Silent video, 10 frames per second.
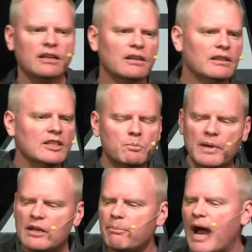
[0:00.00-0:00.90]
Let's
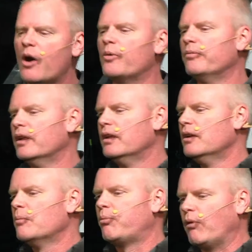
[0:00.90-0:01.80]
be about
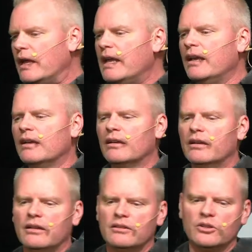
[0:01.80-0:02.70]
bringing
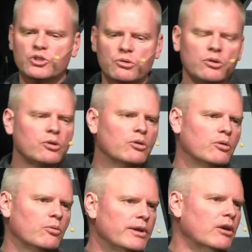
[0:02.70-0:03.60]
the true,
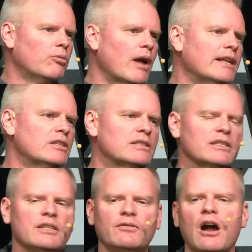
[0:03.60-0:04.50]
real
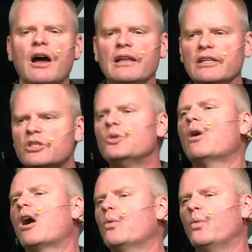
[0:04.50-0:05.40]
righteousness of God into
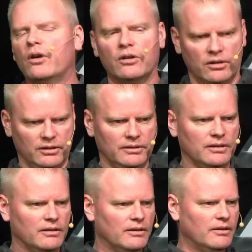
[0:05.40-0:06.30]
our world,
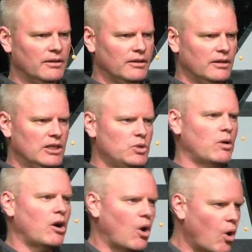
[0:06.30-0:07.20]
into
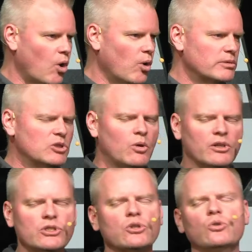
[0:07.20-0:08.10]
our homes, into our
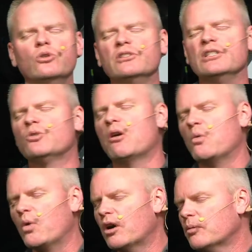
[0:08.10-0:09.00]
schools, into our
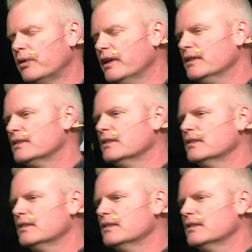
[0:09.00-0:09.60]
workplaces,